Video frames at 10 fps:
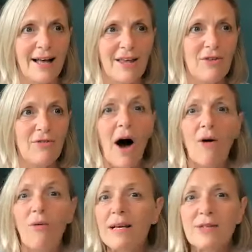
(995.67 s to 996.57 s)
you've
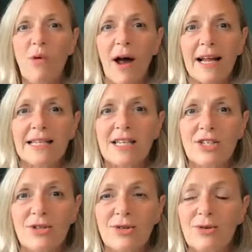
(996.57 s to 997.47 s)
always wanted
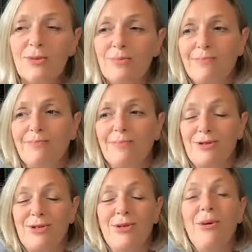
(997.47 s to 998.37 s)
to
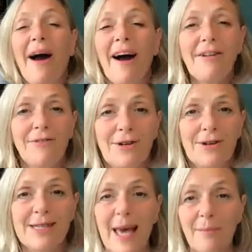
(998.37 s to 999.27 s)
pursue art, for
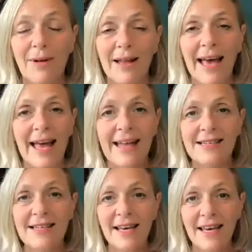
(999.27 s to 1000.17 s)
example,
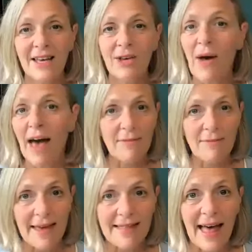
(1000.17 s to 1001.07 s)
and you haven't
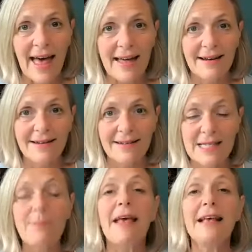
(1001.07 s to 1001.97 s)
made that
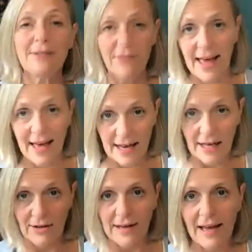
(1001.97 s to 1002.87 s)
space for that
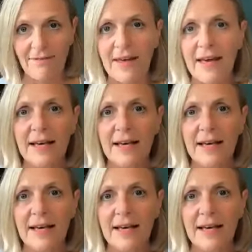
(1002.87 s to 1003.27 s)
in your life.